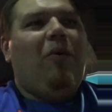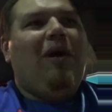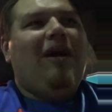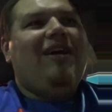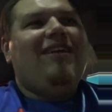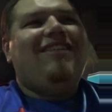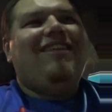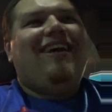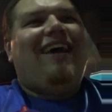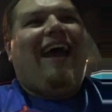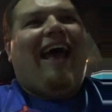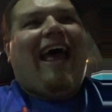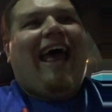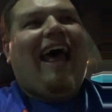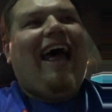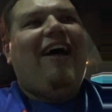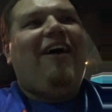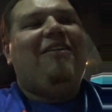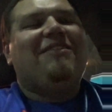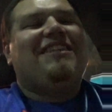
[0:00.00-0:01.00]
Where the
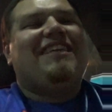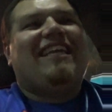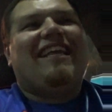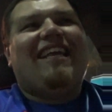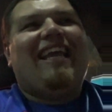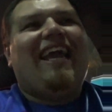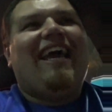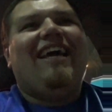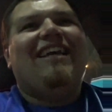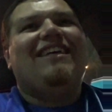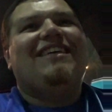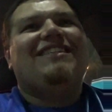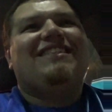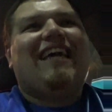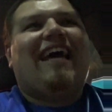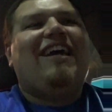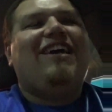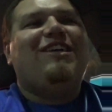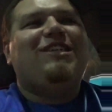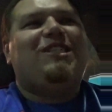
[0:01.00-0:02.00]
hell did he get an
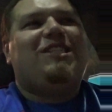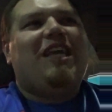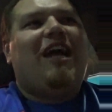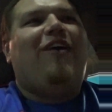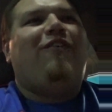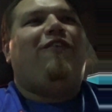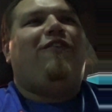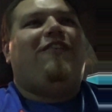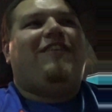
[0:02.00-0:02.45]
entire shelf of